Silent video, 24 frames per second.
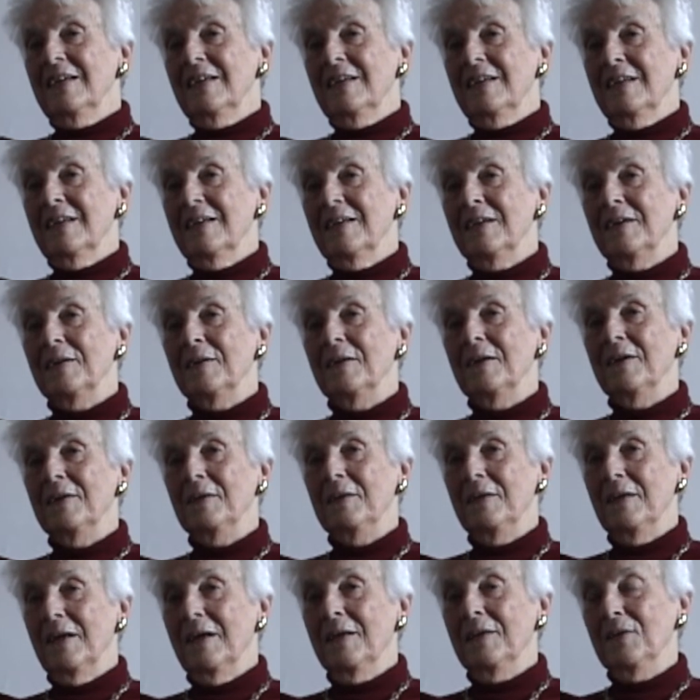
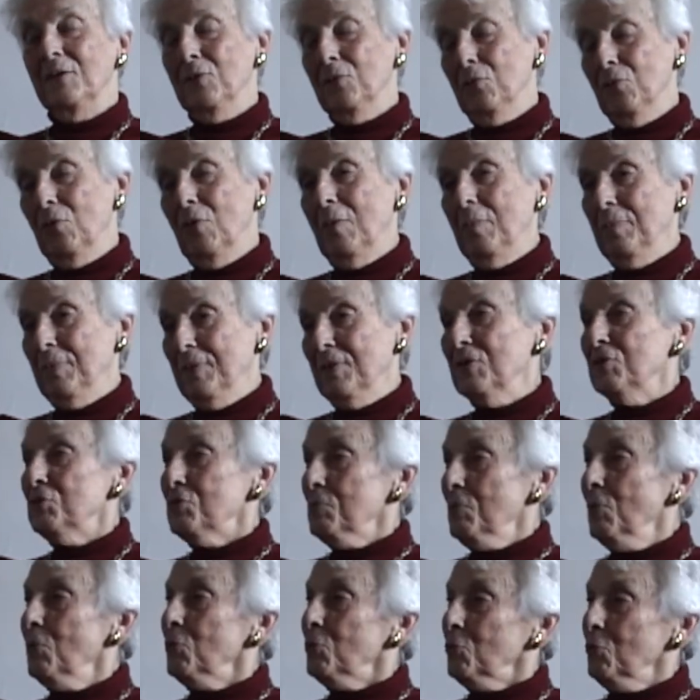I grew up in a
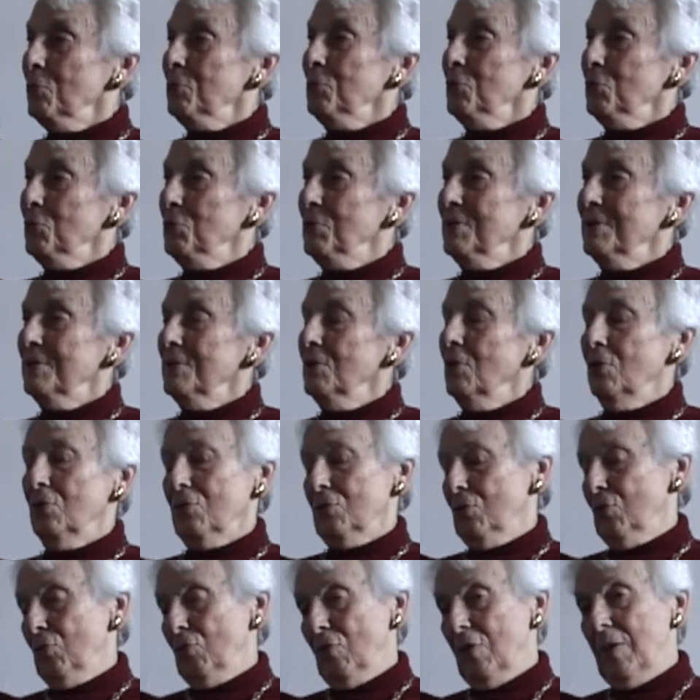small community, not
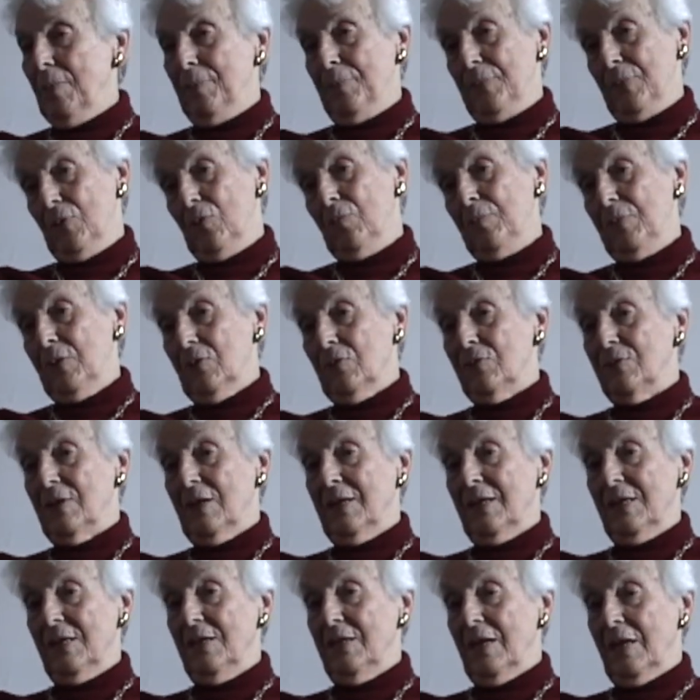grew up, because
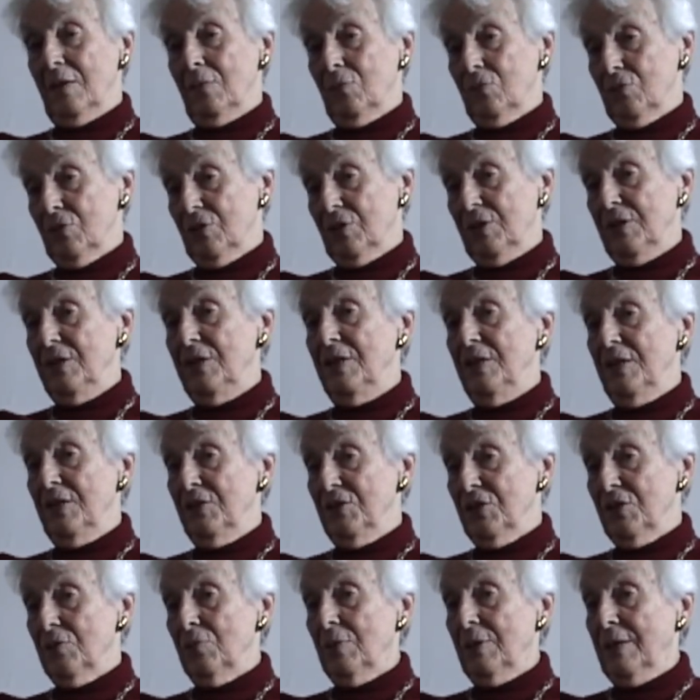I was a
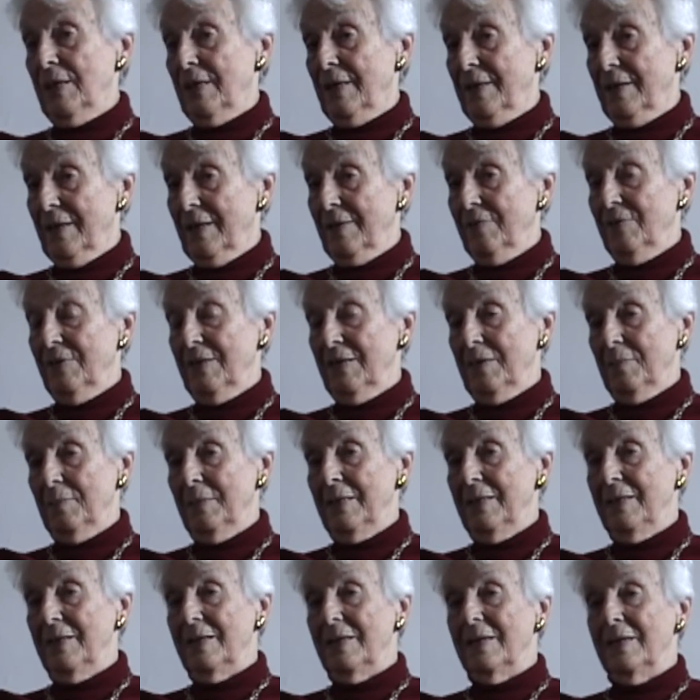teenager when I arrived in
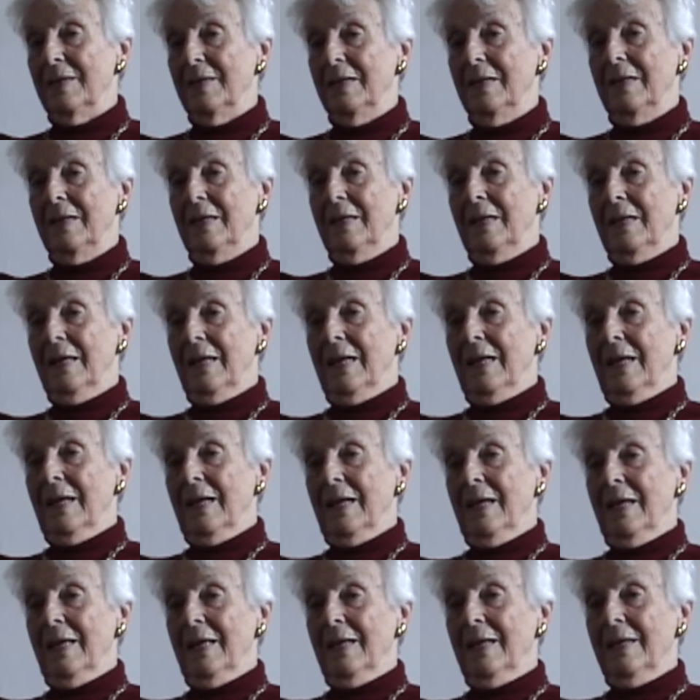America.
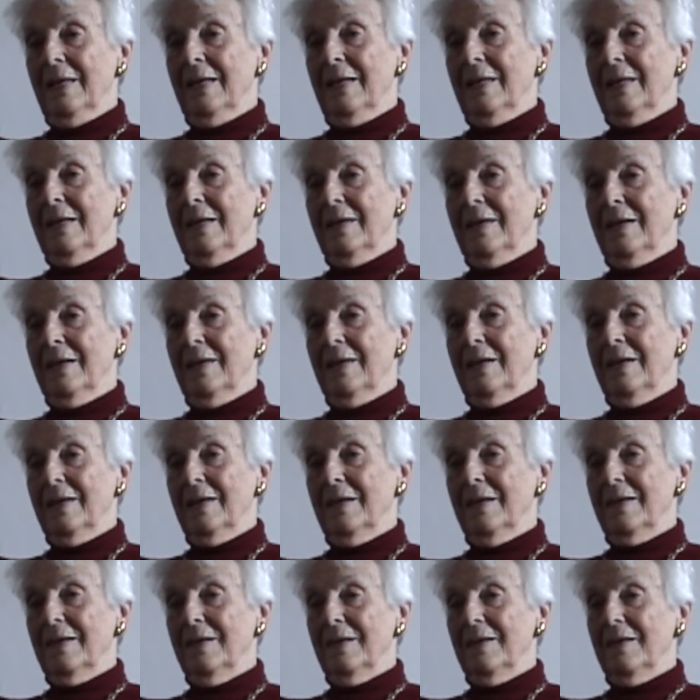And
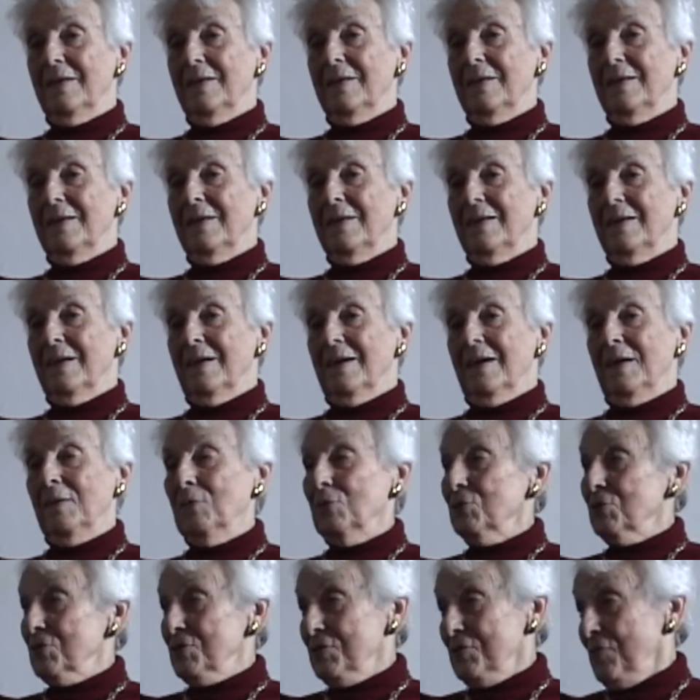I
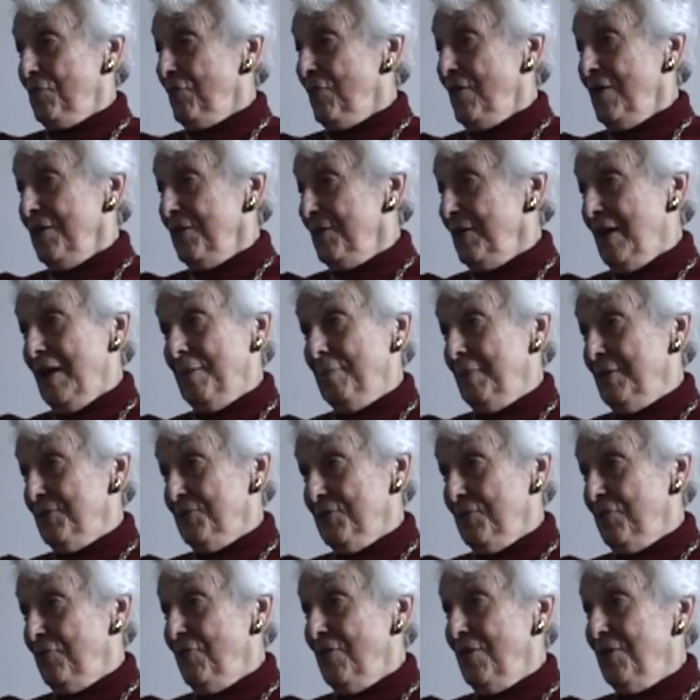was a Sephardic, I'm a
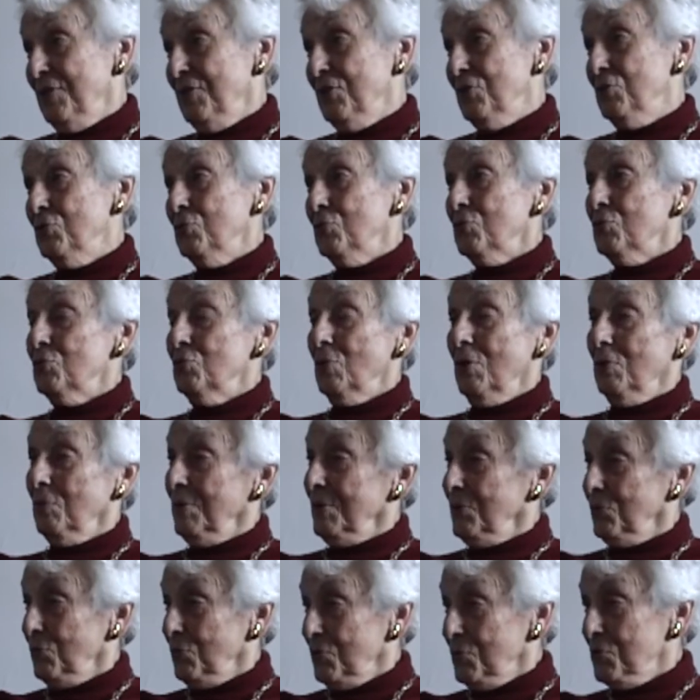Sephardic Jew, so I
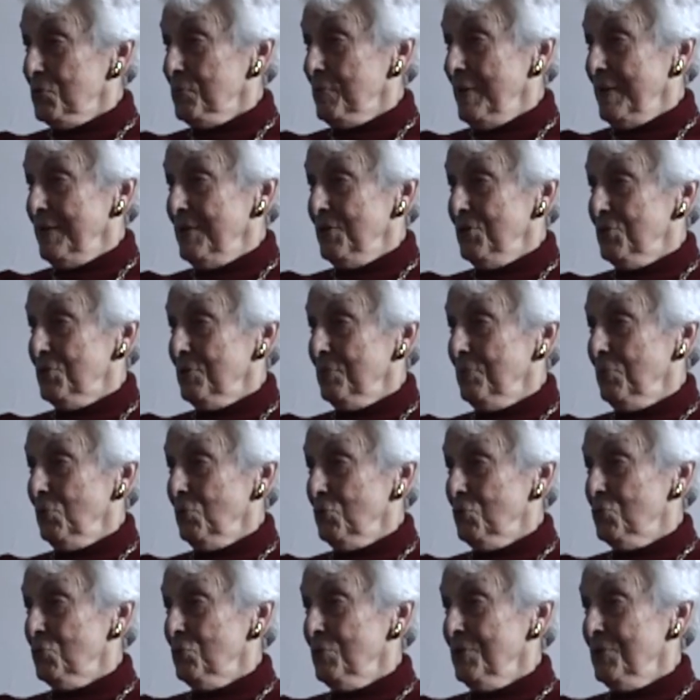went to the Spanish and
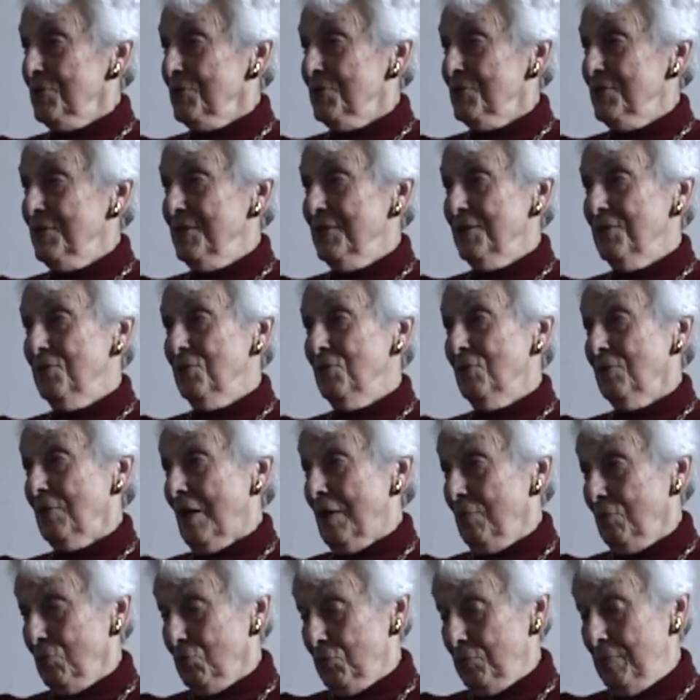Portuguese synagogue.
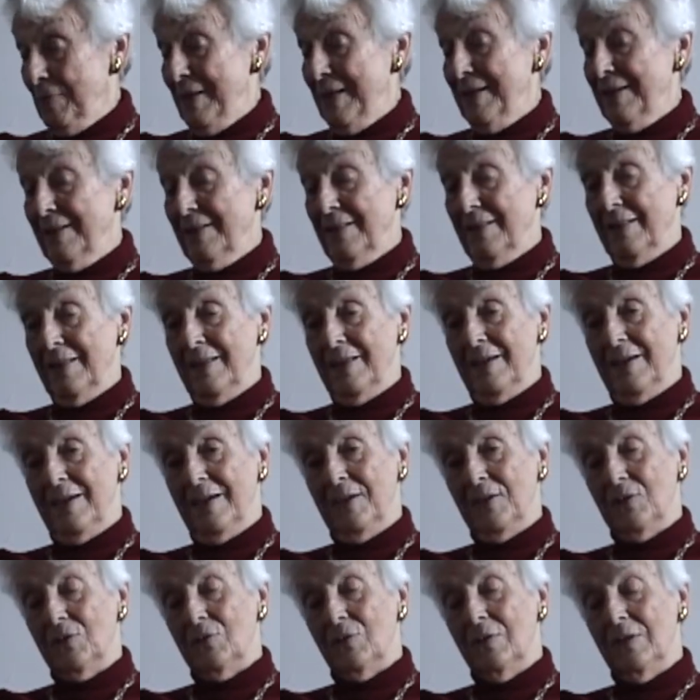I was married there,
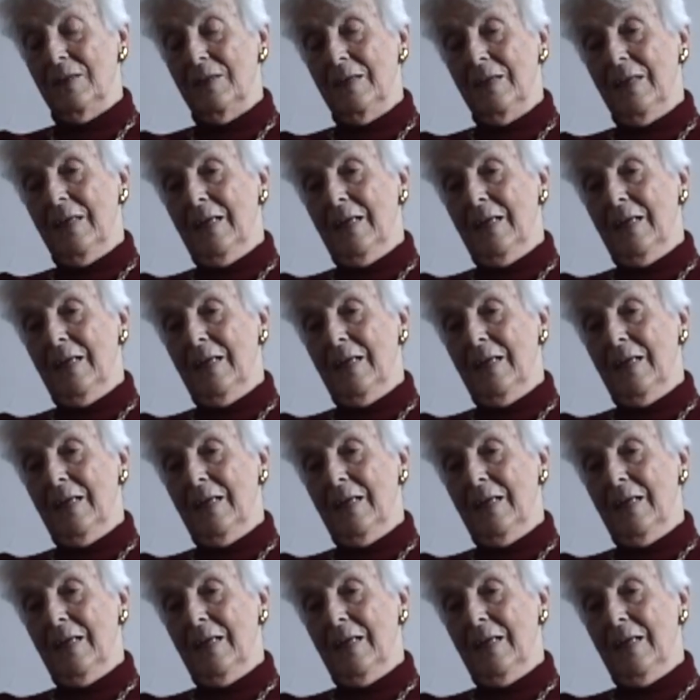actually.